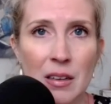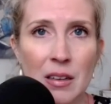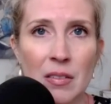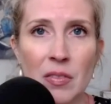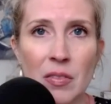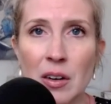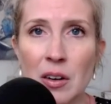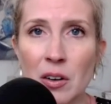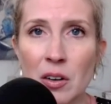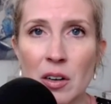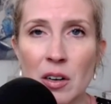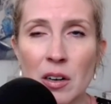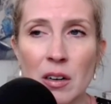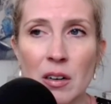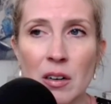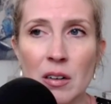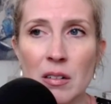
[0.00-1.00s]
if
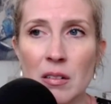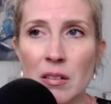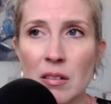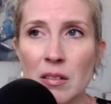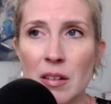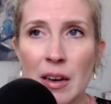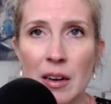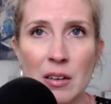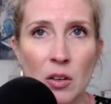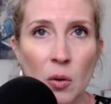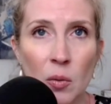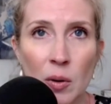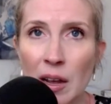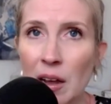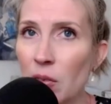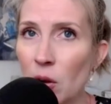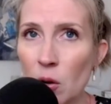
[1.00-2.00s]
they don't
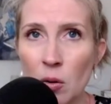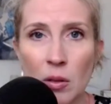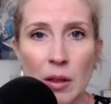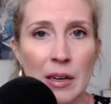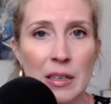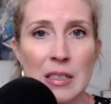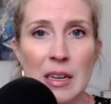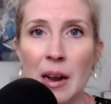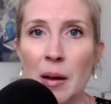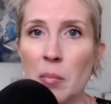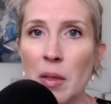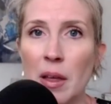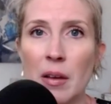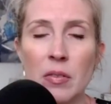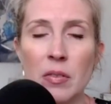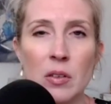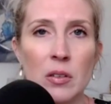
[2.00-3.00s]
have a whole lot of time
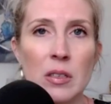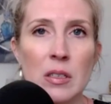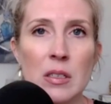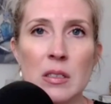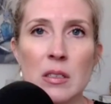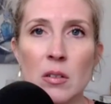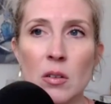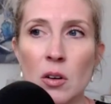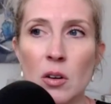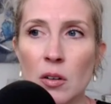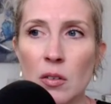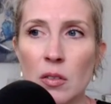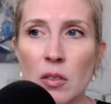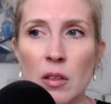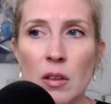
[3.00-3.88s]
left on this earth,